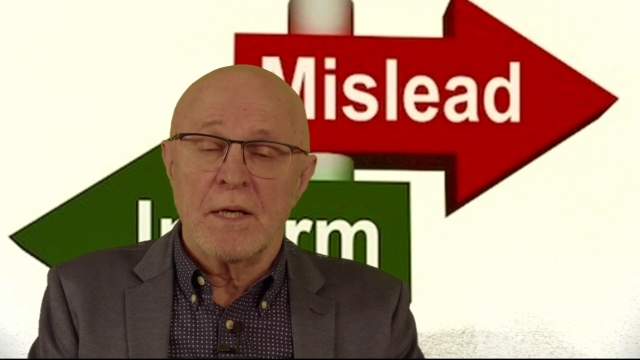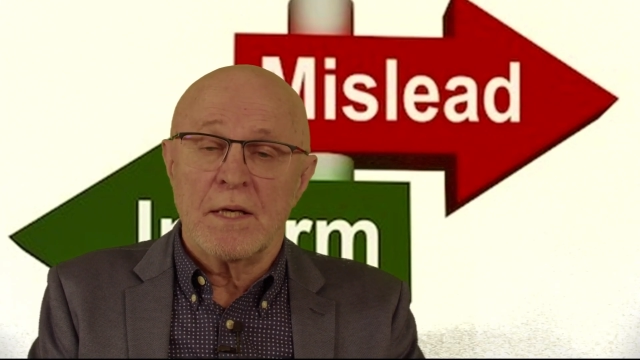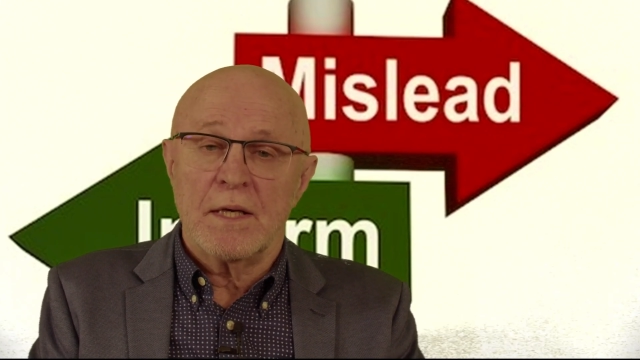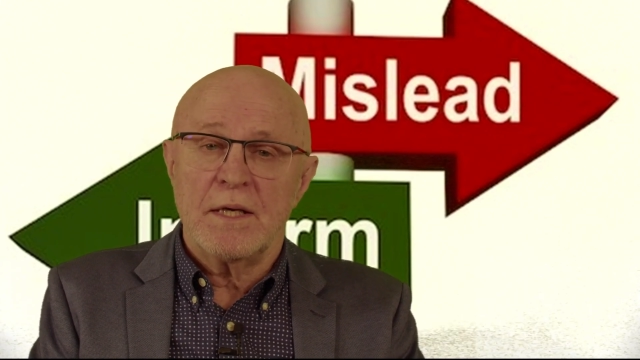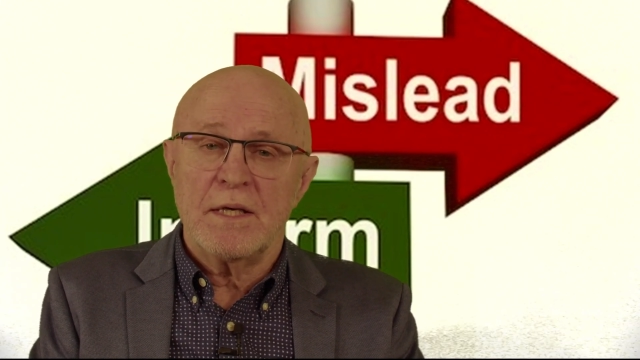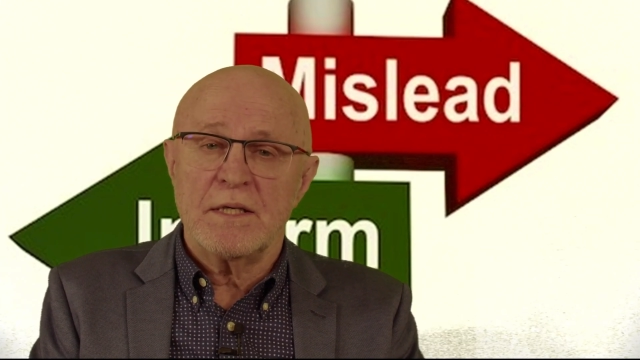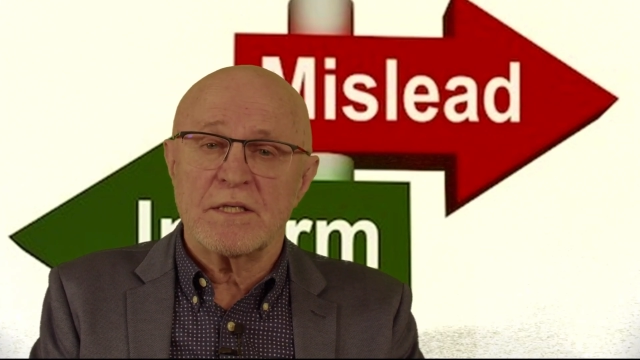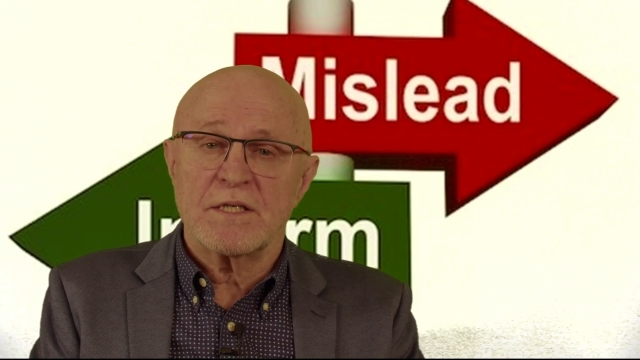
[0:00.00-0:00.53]
Now
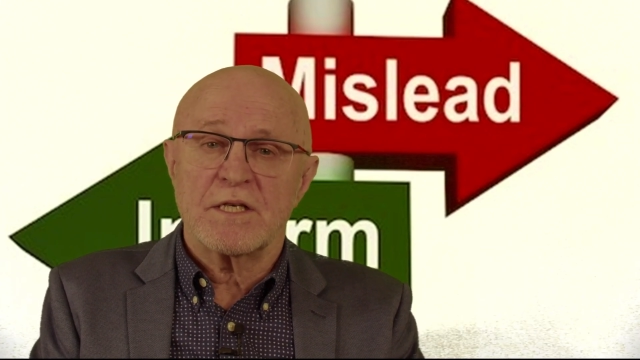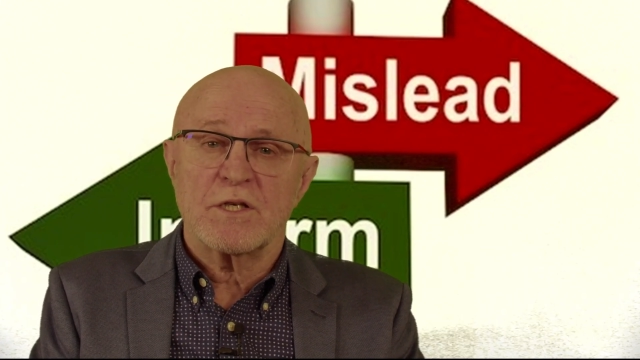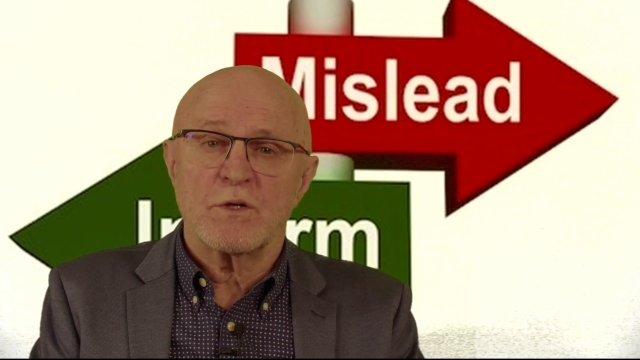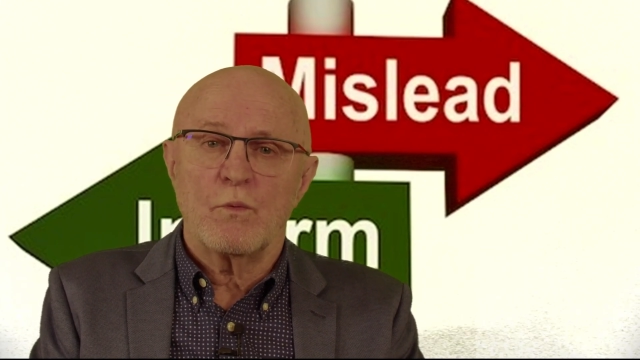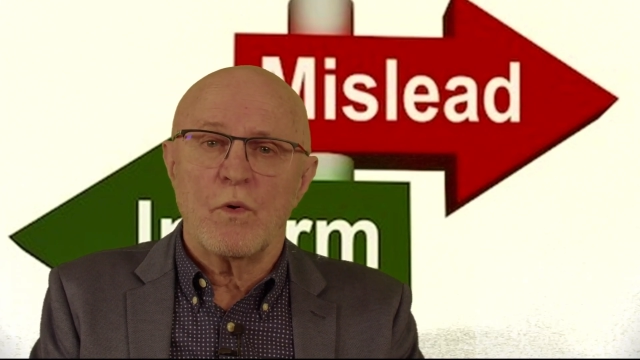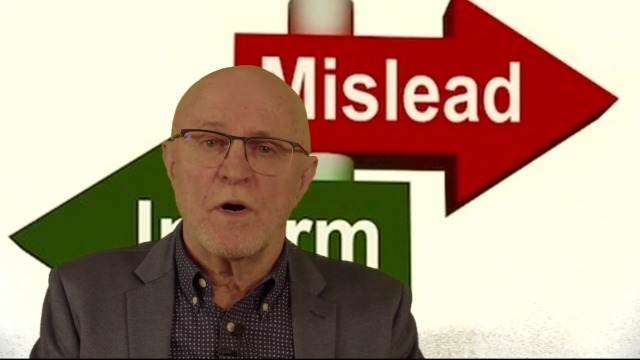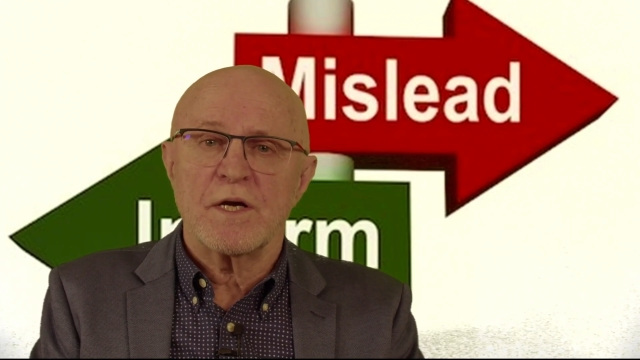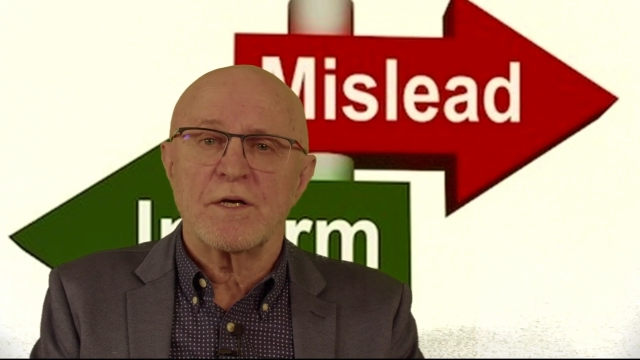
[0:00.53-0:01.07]
here's just
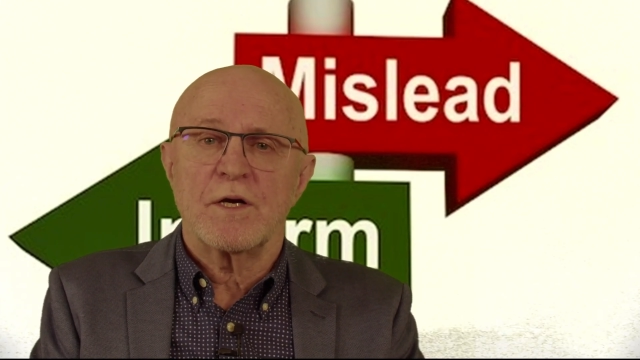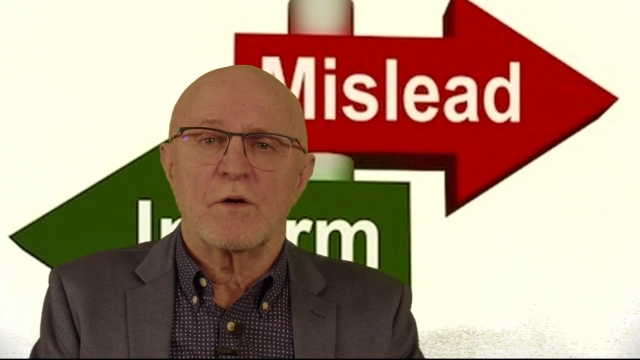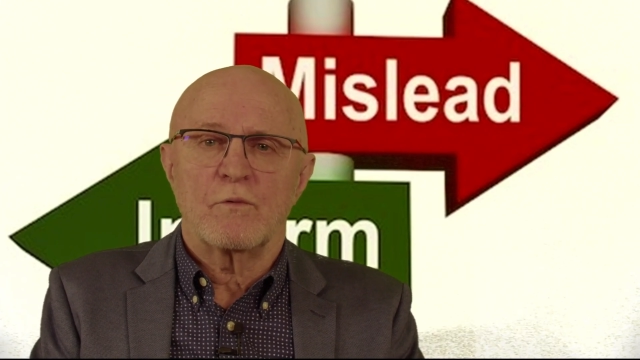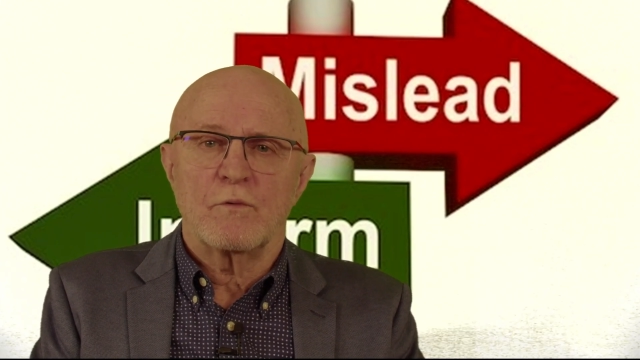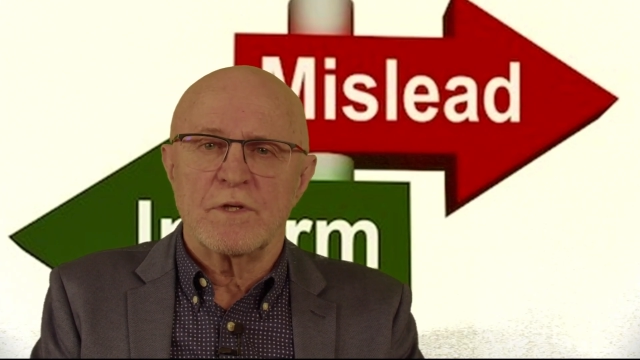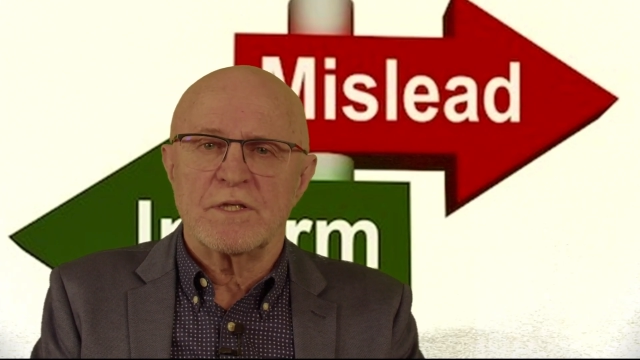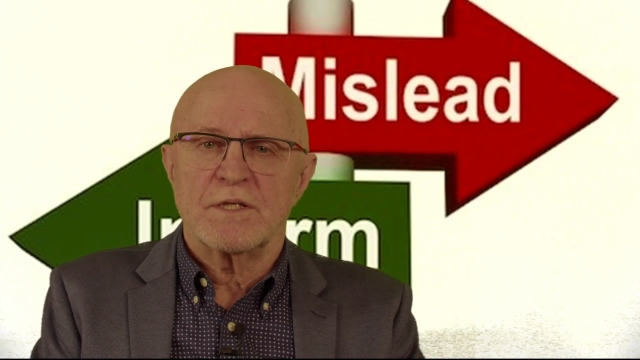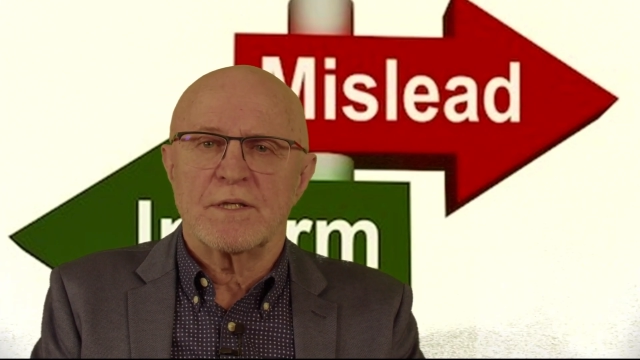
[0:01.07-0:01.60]
one
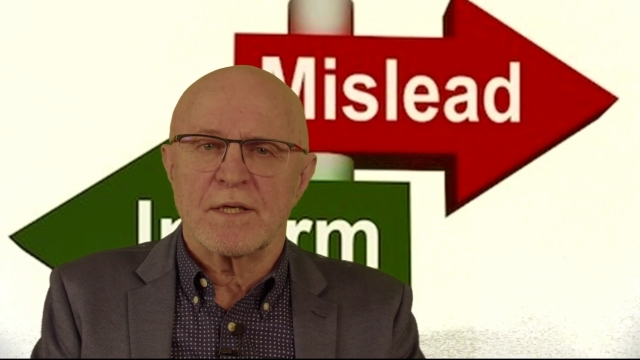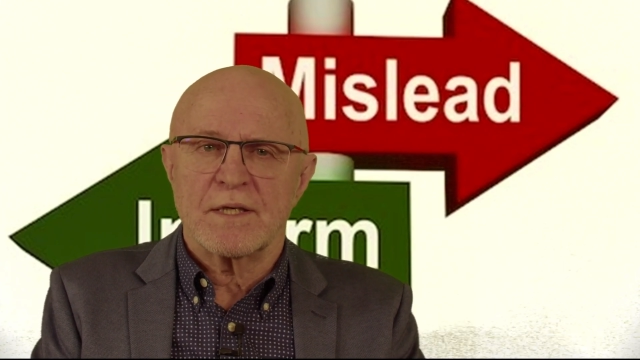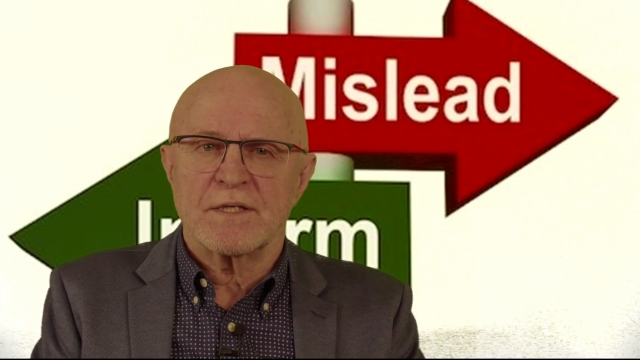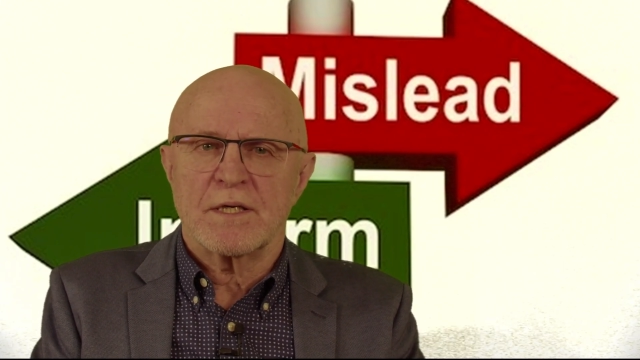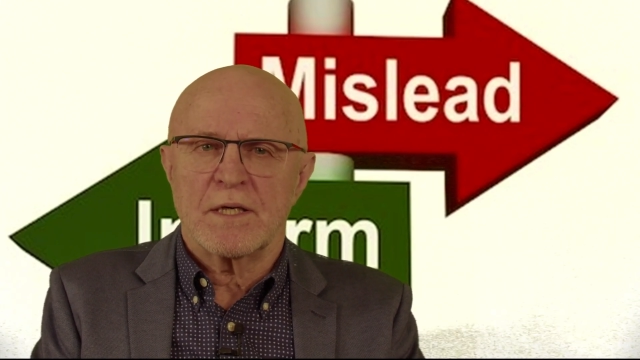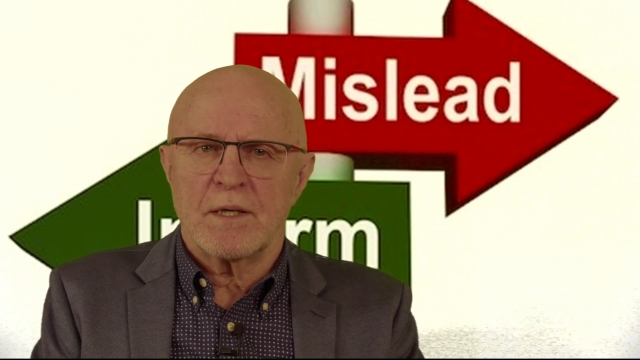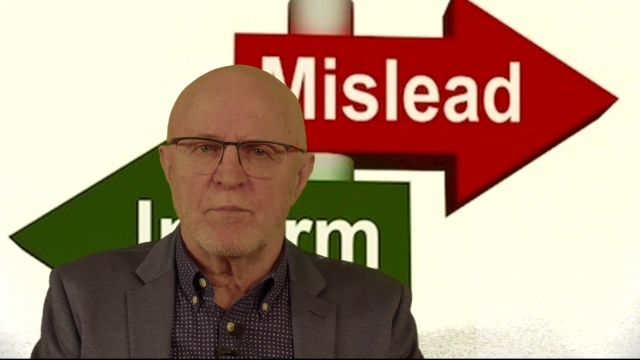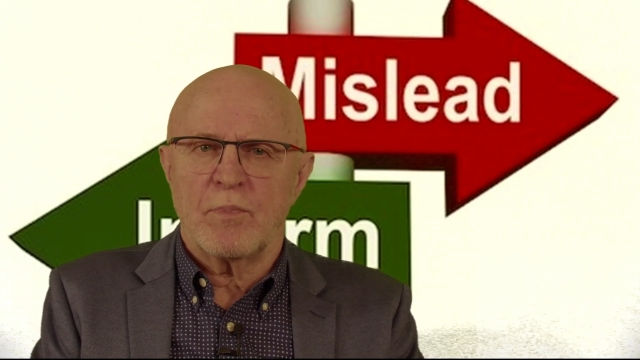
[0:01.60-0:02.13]
recent
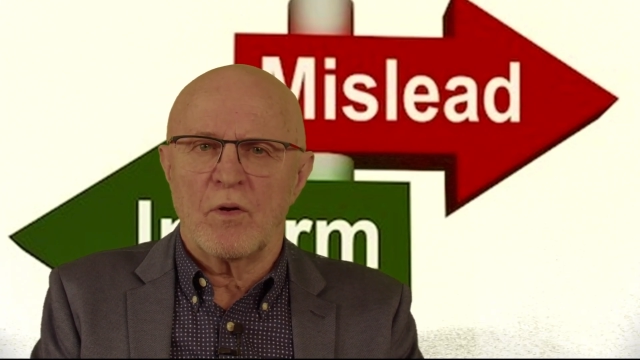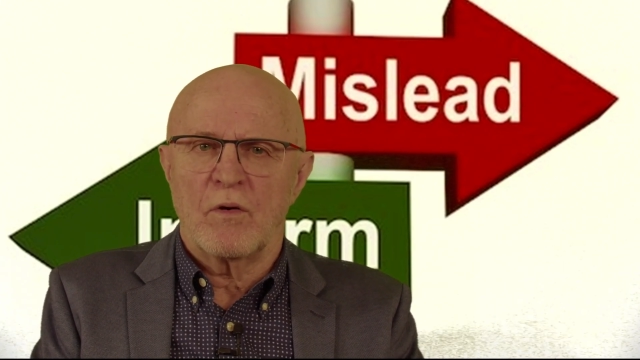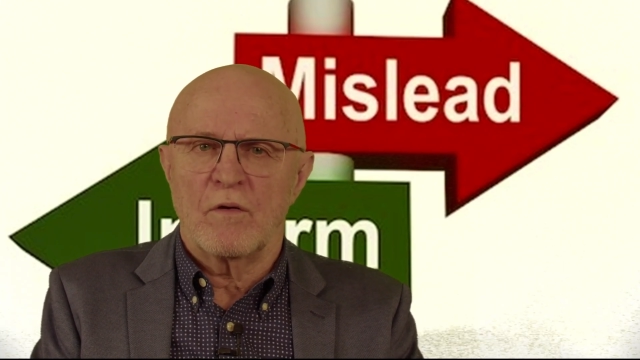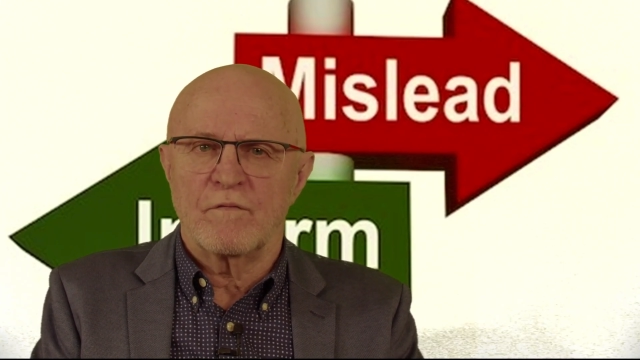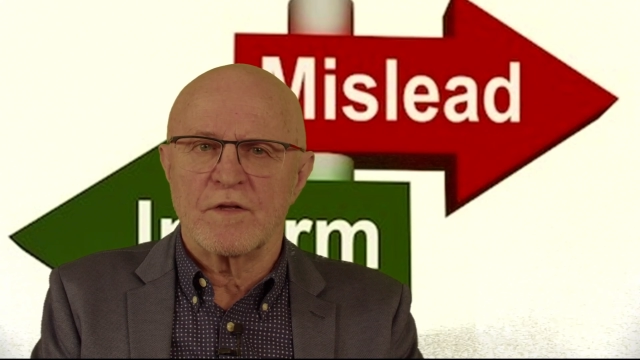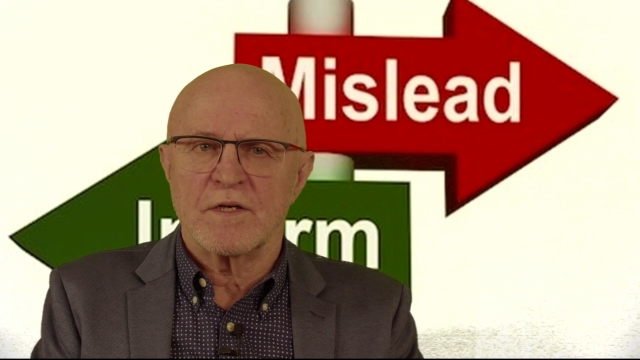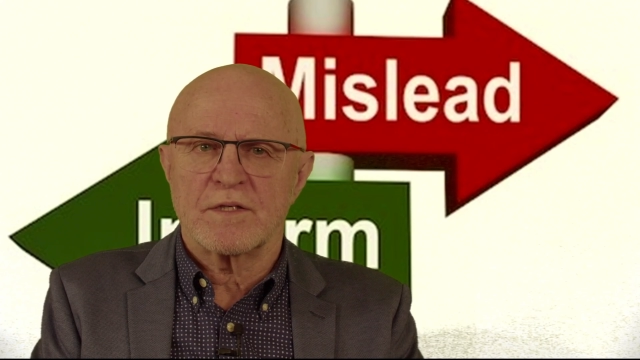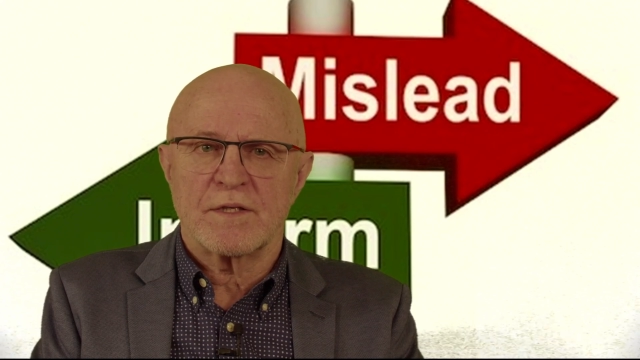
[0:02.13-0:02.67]
example
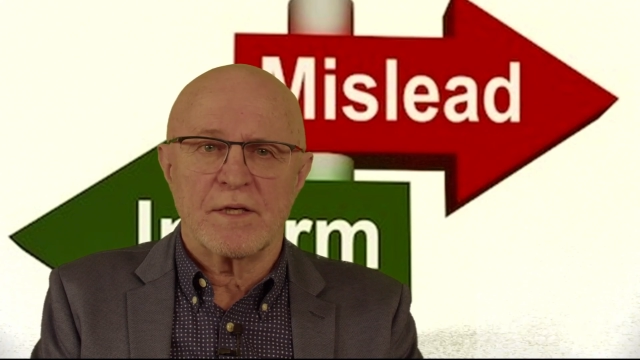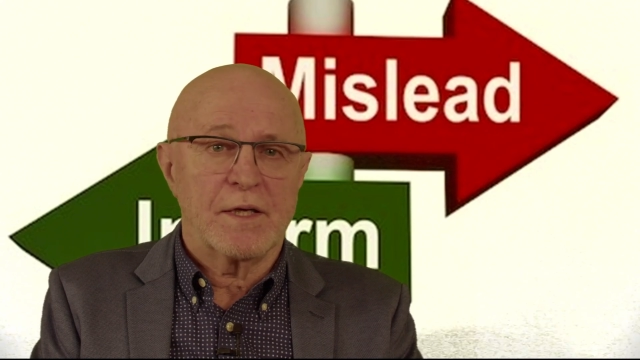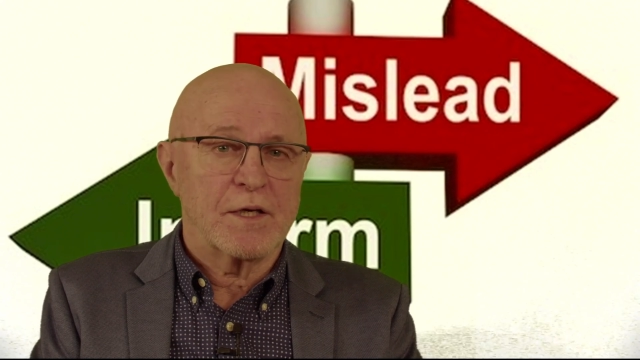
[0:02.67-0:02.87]
of this